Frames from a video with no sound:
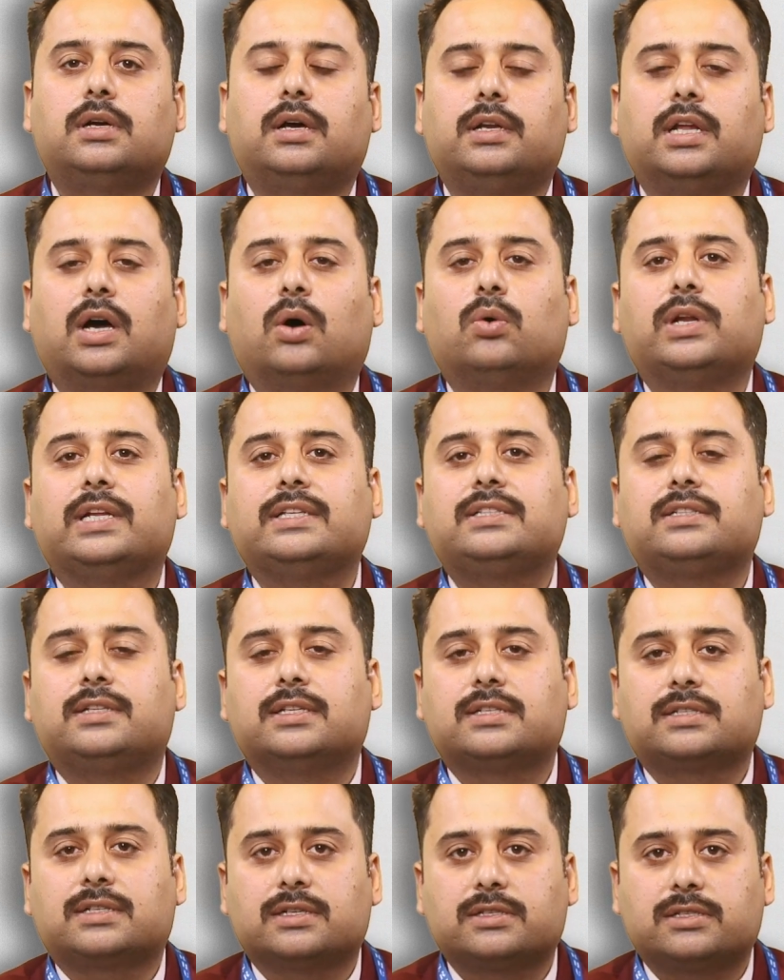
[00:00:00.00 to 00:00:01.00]
Now let's
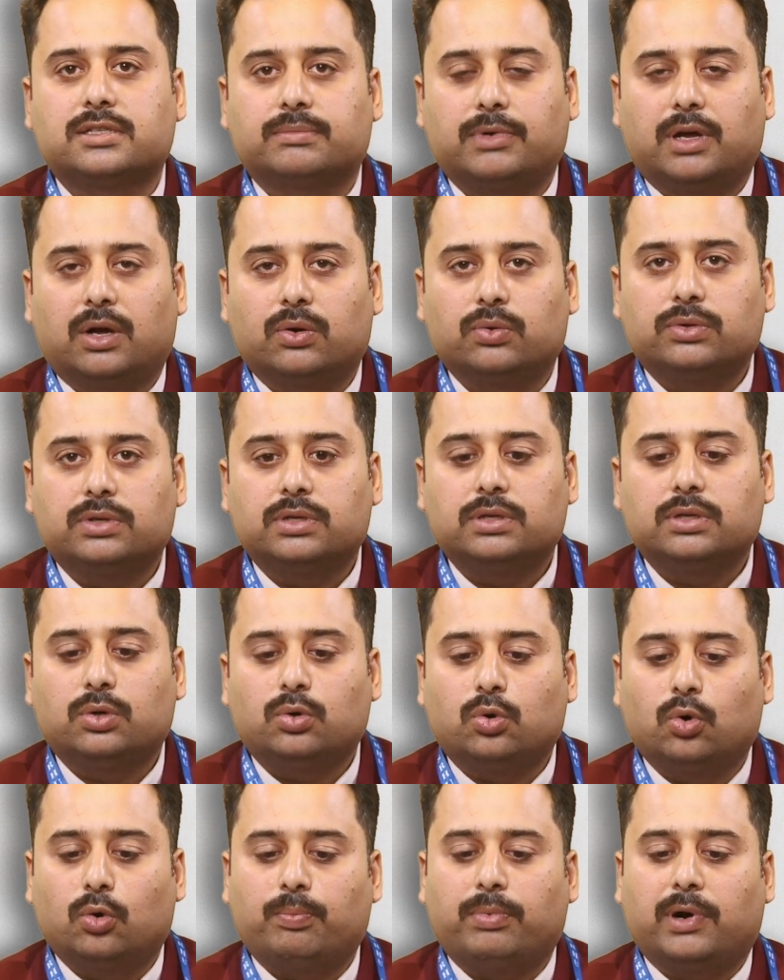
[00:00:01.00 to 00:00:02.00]
discuss about
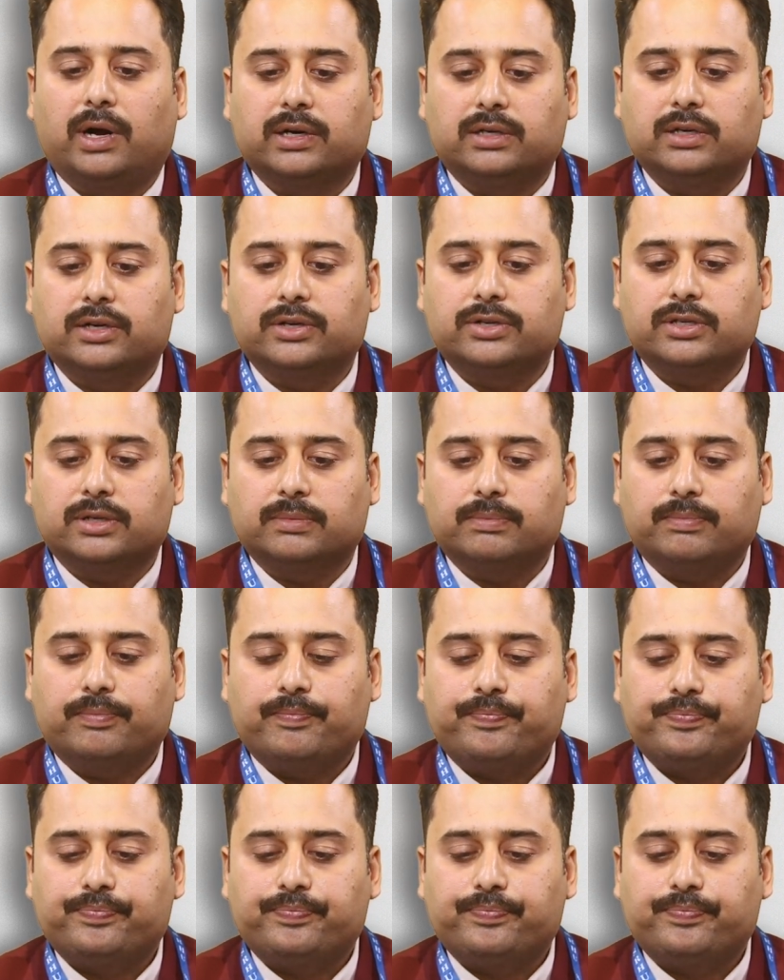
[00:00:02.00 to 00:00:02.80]
co-partnership.